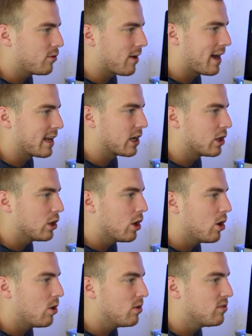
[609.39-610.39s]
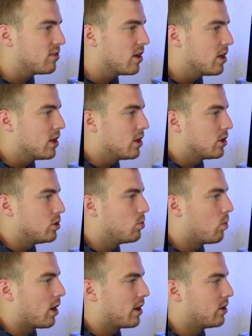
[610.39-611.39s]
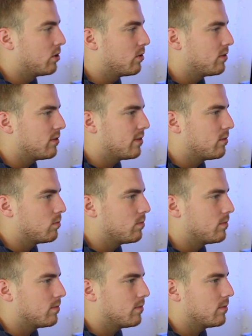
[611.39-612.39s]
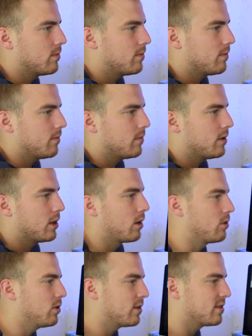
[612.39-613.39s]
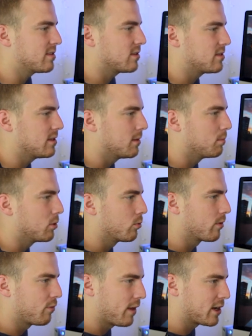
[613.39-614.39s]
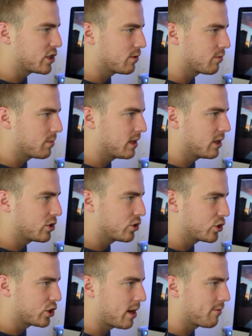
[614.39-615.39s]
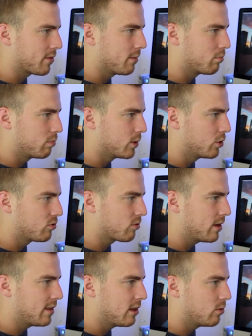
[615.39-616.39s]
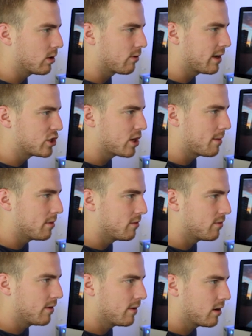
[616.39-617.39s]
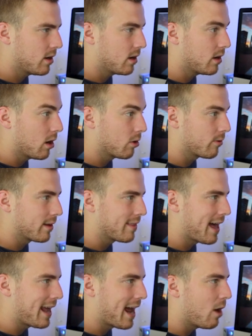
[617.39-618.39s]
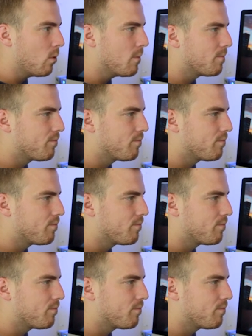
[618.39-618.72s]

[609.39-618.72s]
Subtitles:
You're adding glows. You want to, you can still see the blue reflection from the initial shot from the blue screen. They do a great job of coloring that out.